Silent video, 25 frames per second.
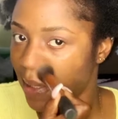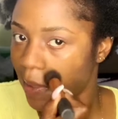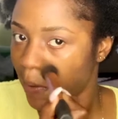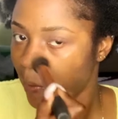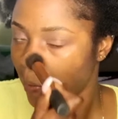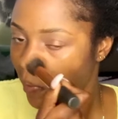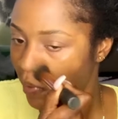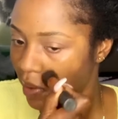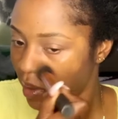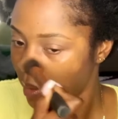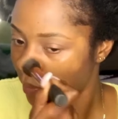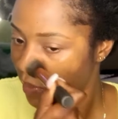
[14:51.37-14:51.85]

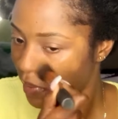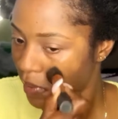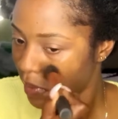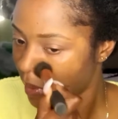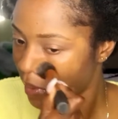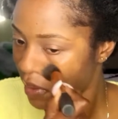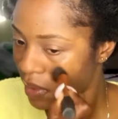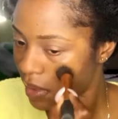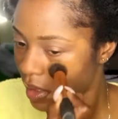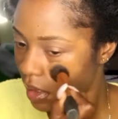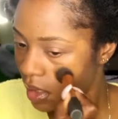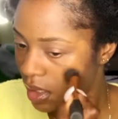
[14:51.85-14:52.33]
Only
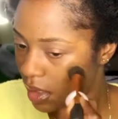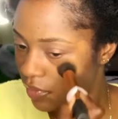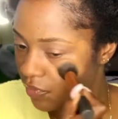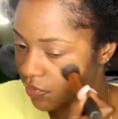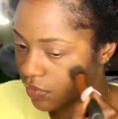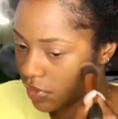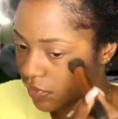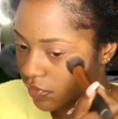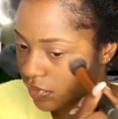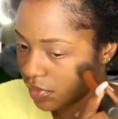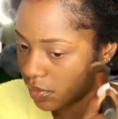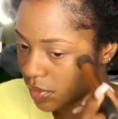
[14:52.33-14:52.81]
book and
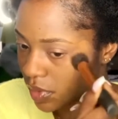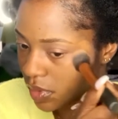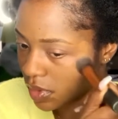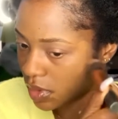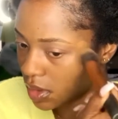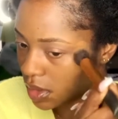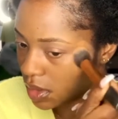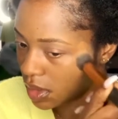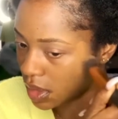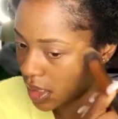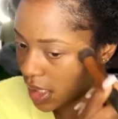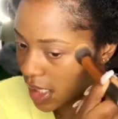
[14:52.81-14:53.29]
favorite
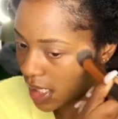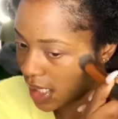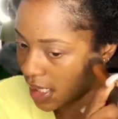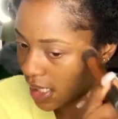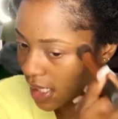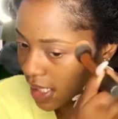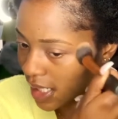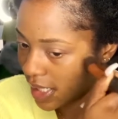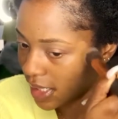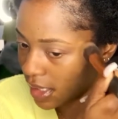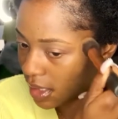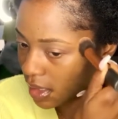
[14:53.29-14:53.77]
book that I
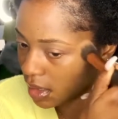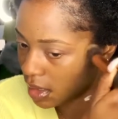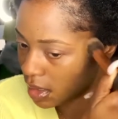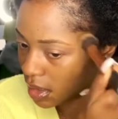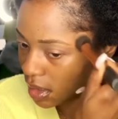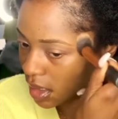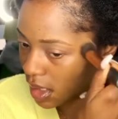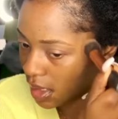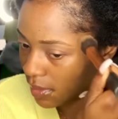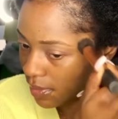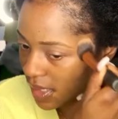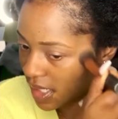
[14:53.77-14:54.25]
like,
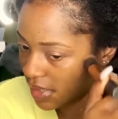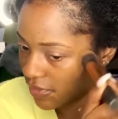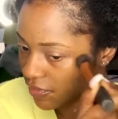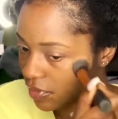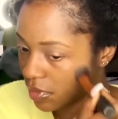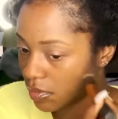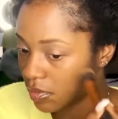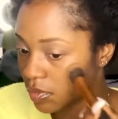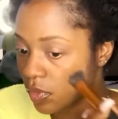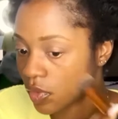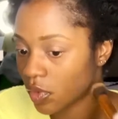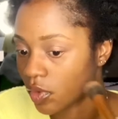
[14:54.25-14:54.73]
apart
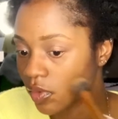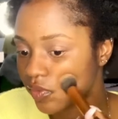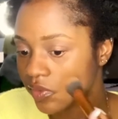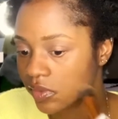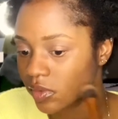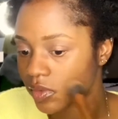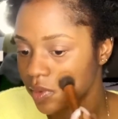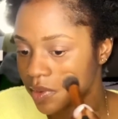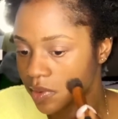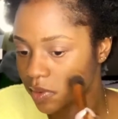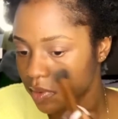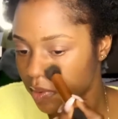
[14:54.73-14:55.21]
from
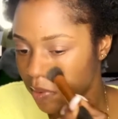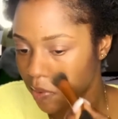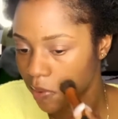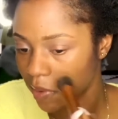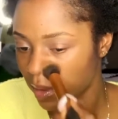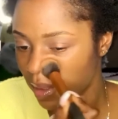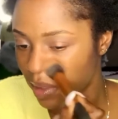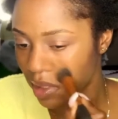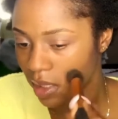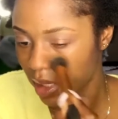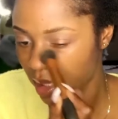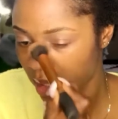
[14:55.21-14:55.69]
novels
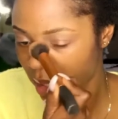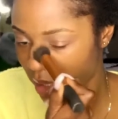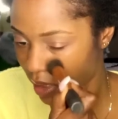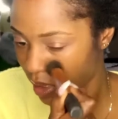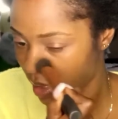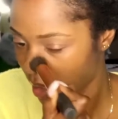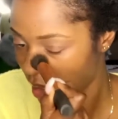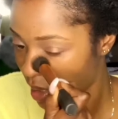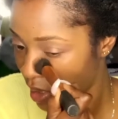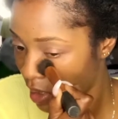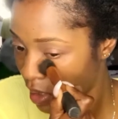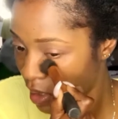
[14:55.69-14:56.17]
that
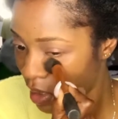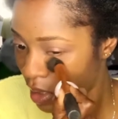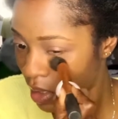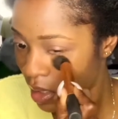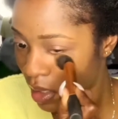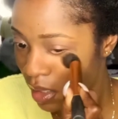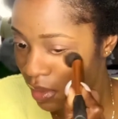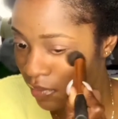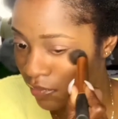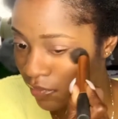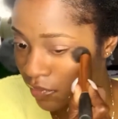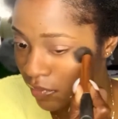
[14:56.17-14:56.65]

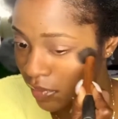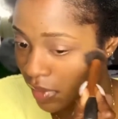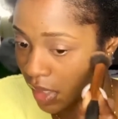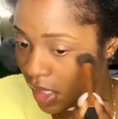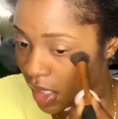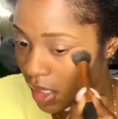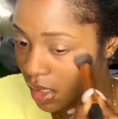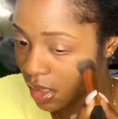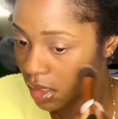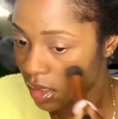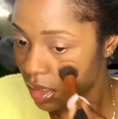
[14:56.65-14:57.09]
I've read,